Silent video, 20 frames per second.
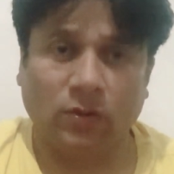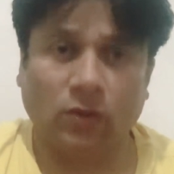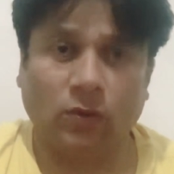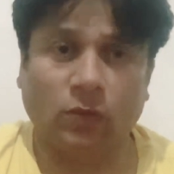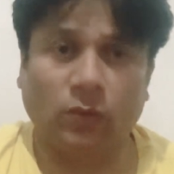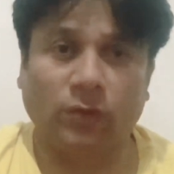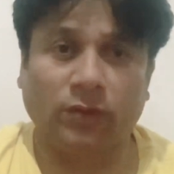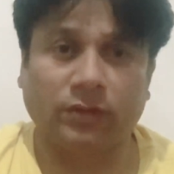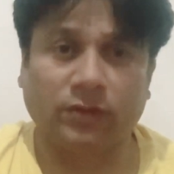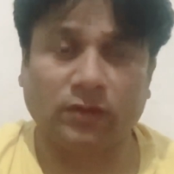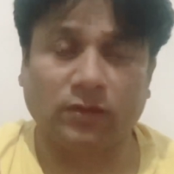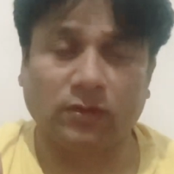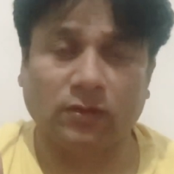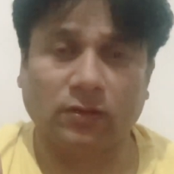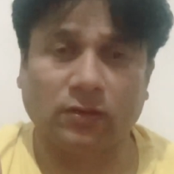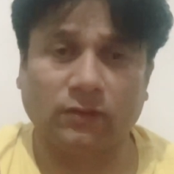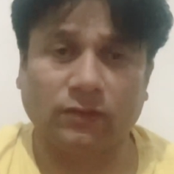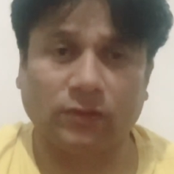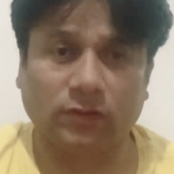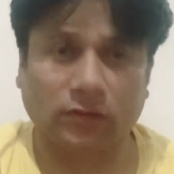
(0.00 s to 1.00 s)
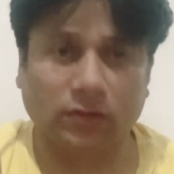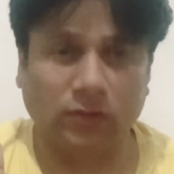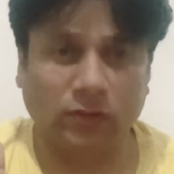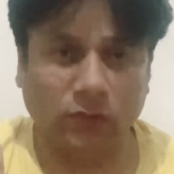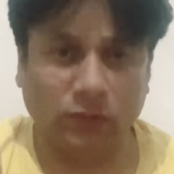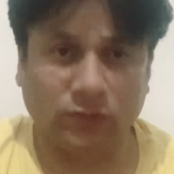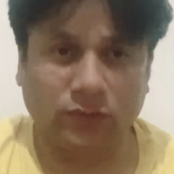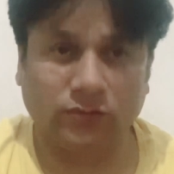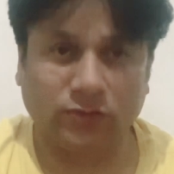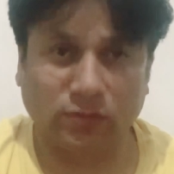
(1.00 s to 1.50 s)
with a
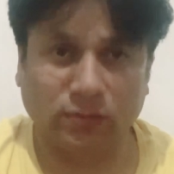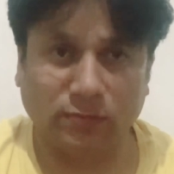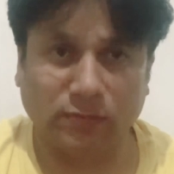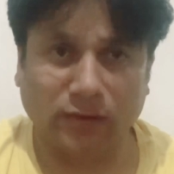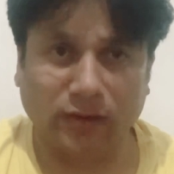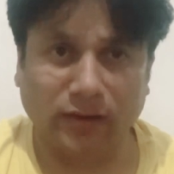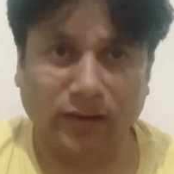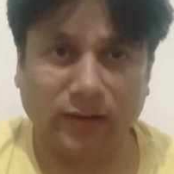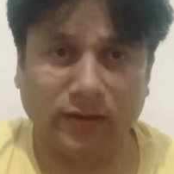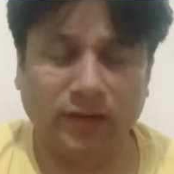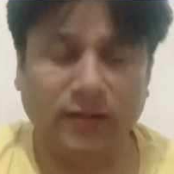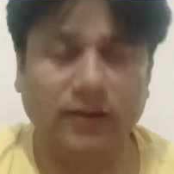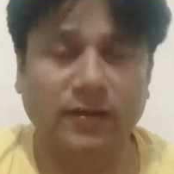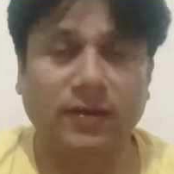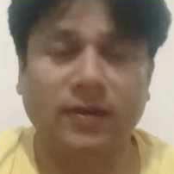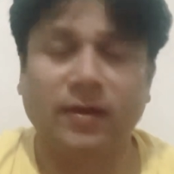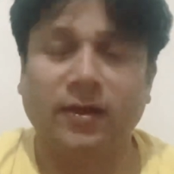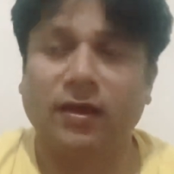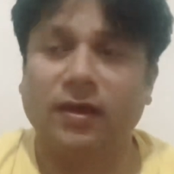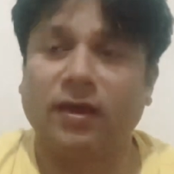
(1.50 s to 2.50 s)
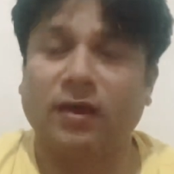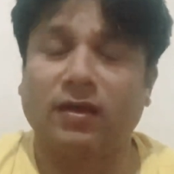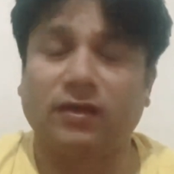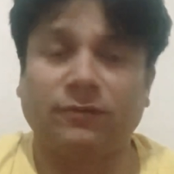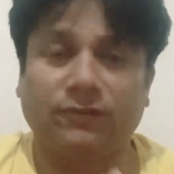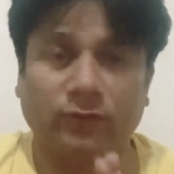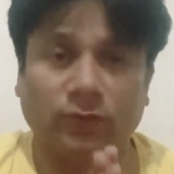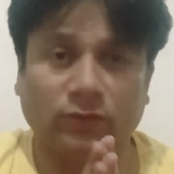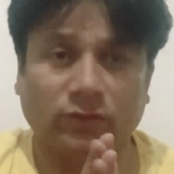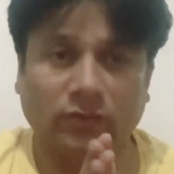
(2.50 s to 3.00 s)
neutral mind, and
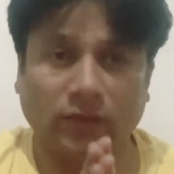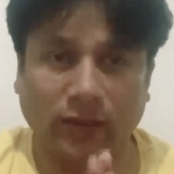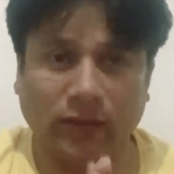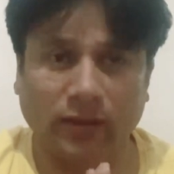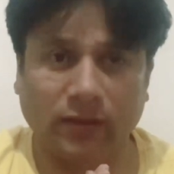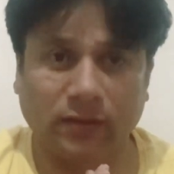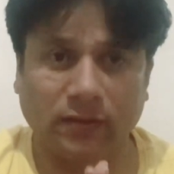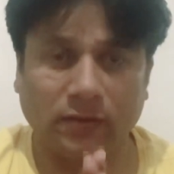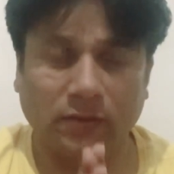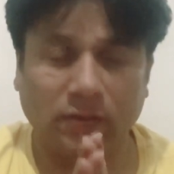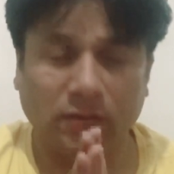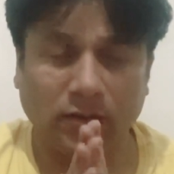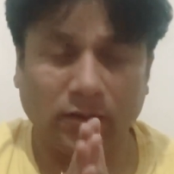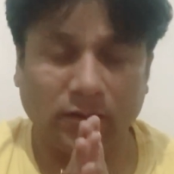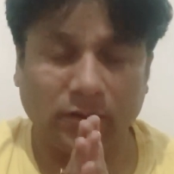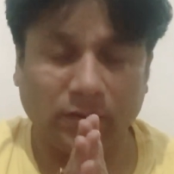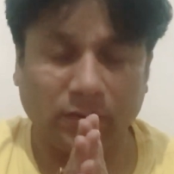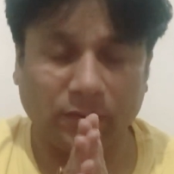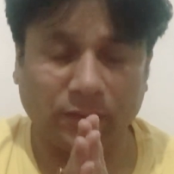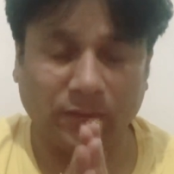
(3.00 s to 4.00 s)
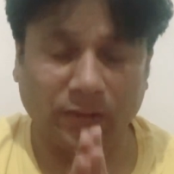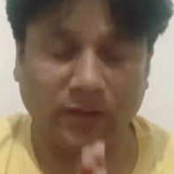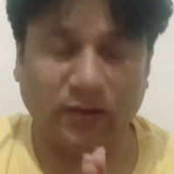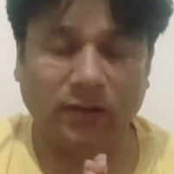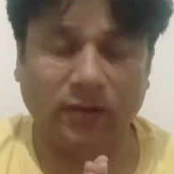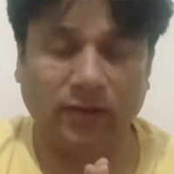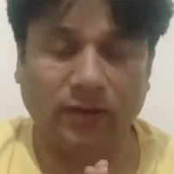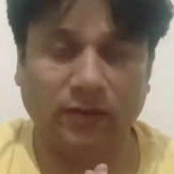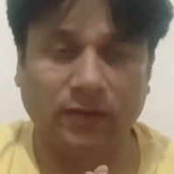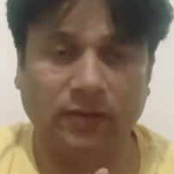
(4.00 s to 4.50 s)
if you think
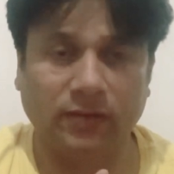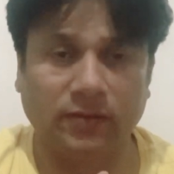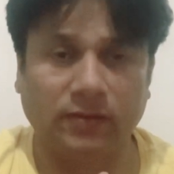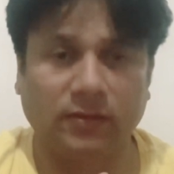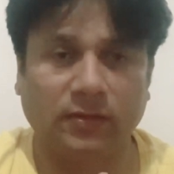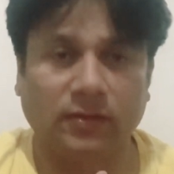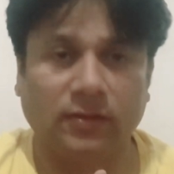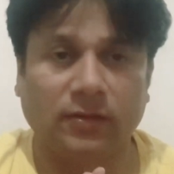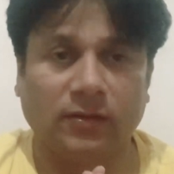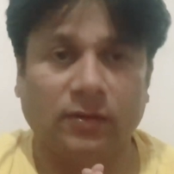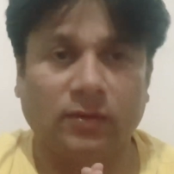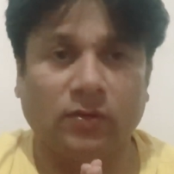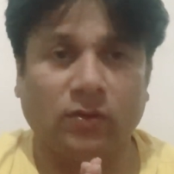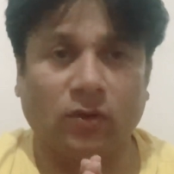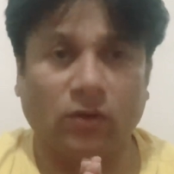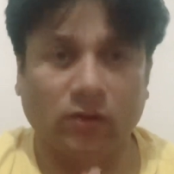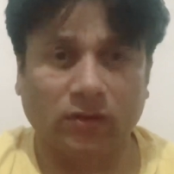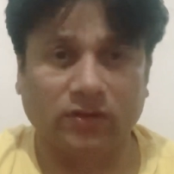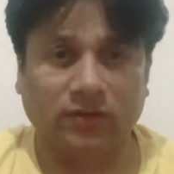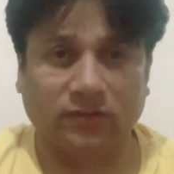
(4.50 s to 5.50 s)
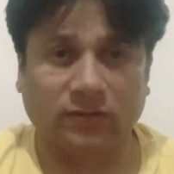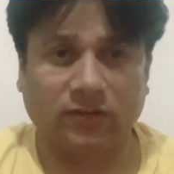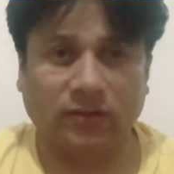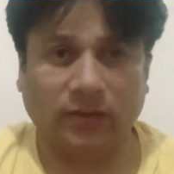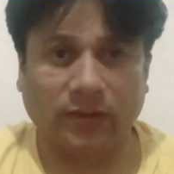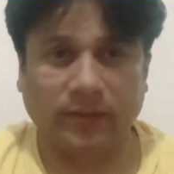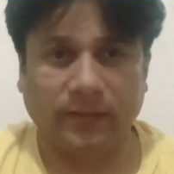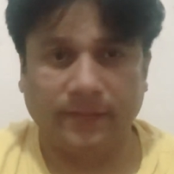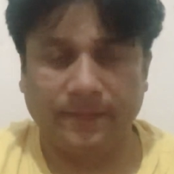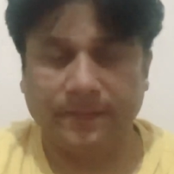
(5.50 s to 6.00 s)
really
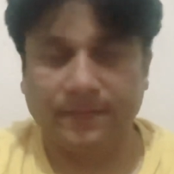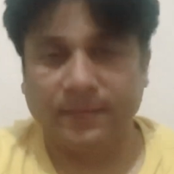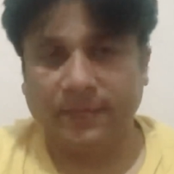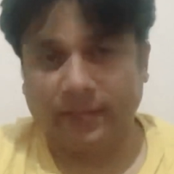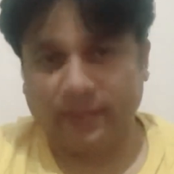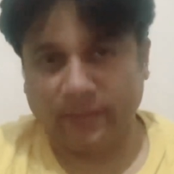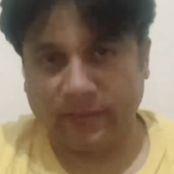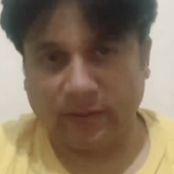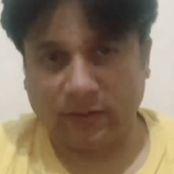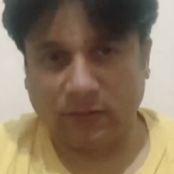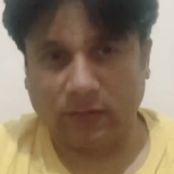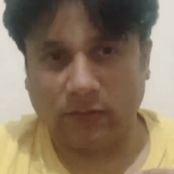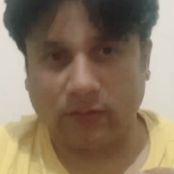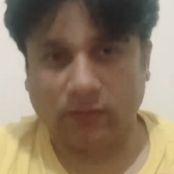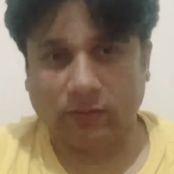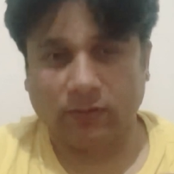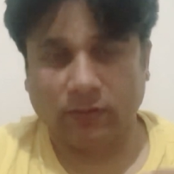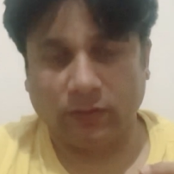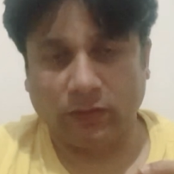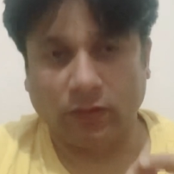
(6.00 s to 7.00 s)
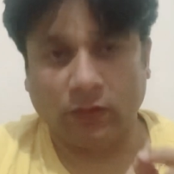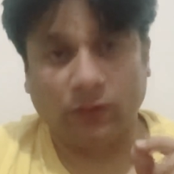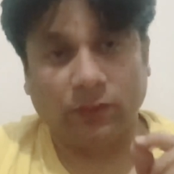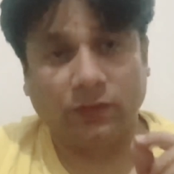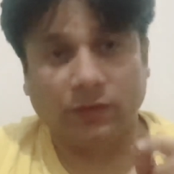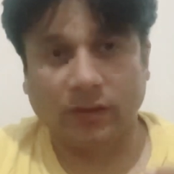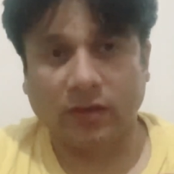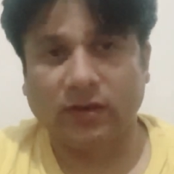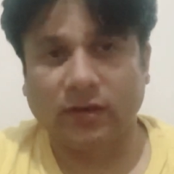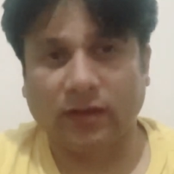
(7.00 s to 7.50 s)
honestly, then you'll
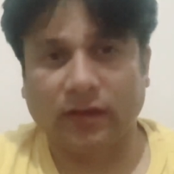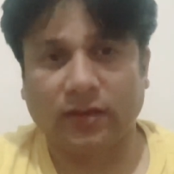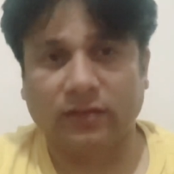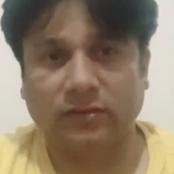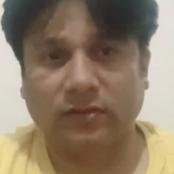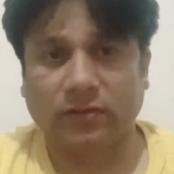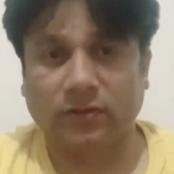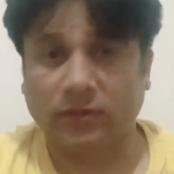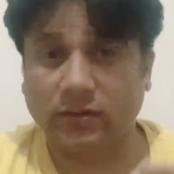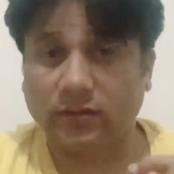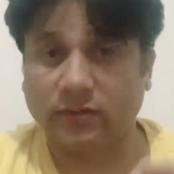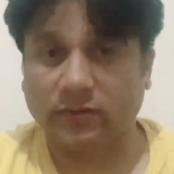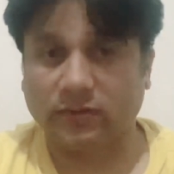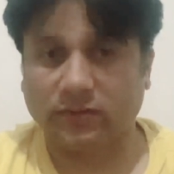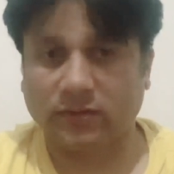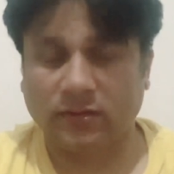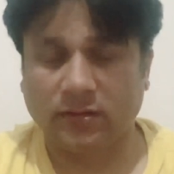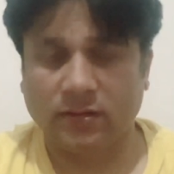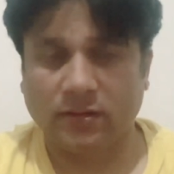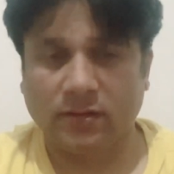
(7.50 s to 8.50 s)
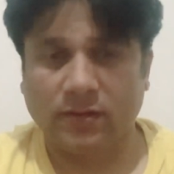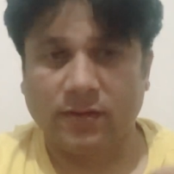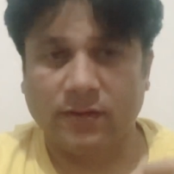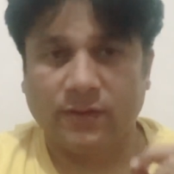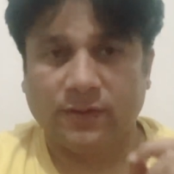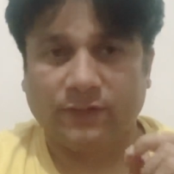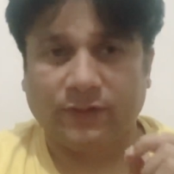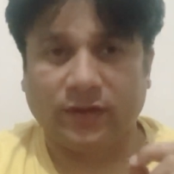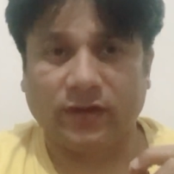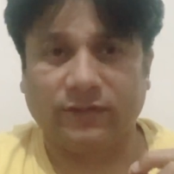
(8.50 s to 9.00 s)
realize it is
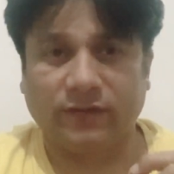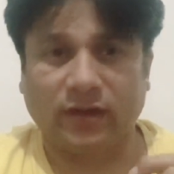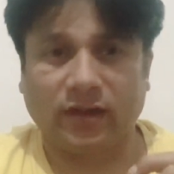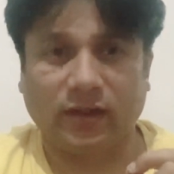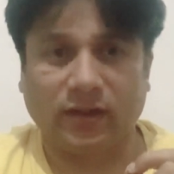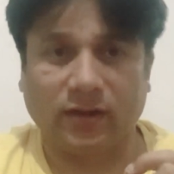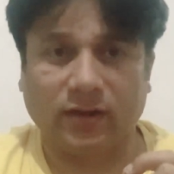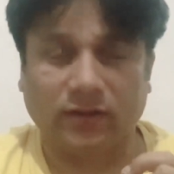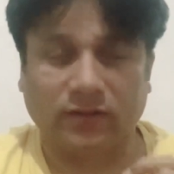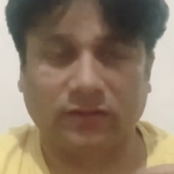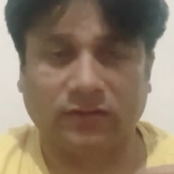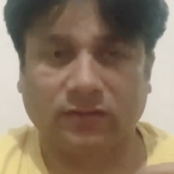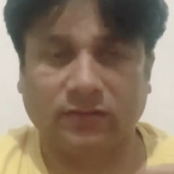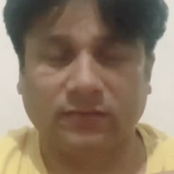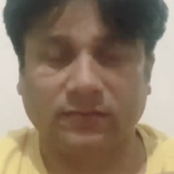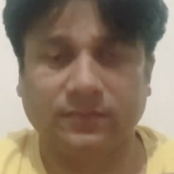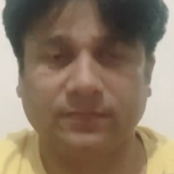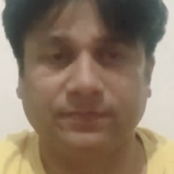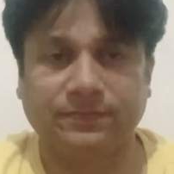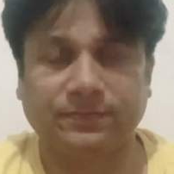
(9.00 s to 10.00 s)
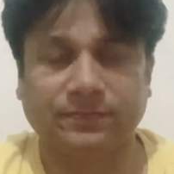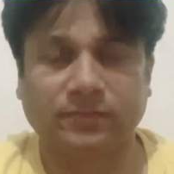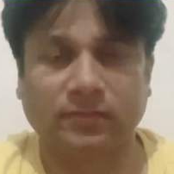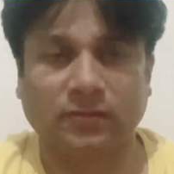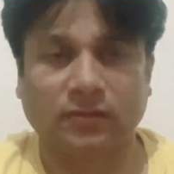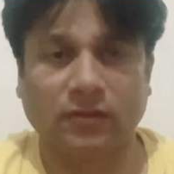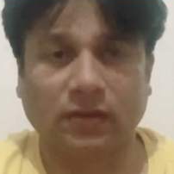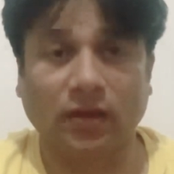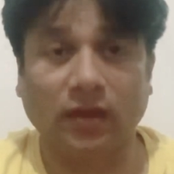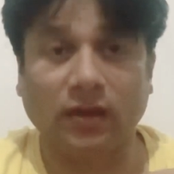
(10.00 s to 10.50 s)
favoring us
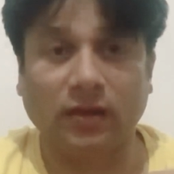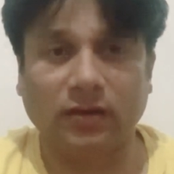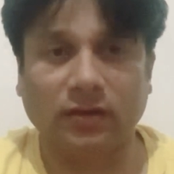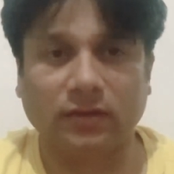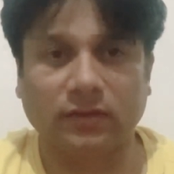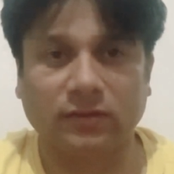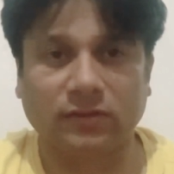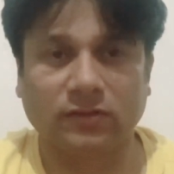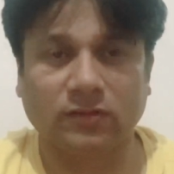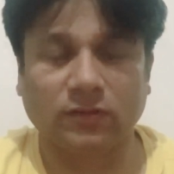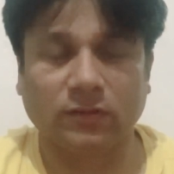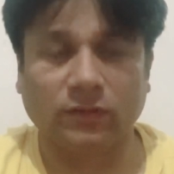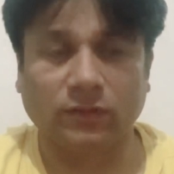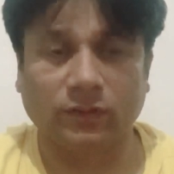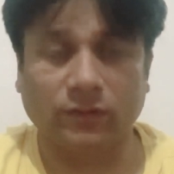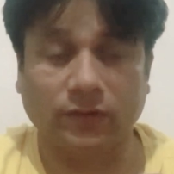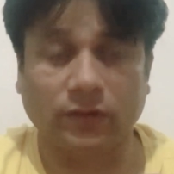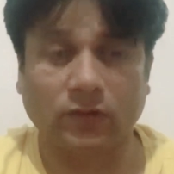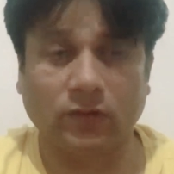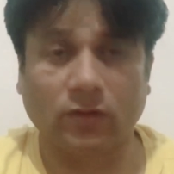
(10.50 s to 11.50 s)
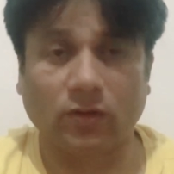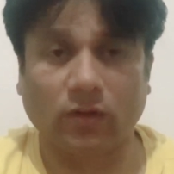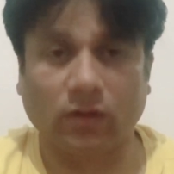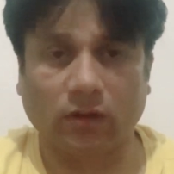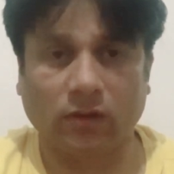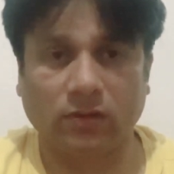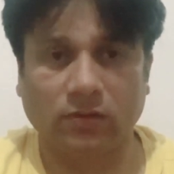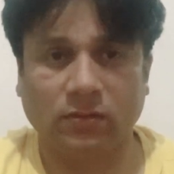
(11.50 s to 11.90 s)
Indians. We all,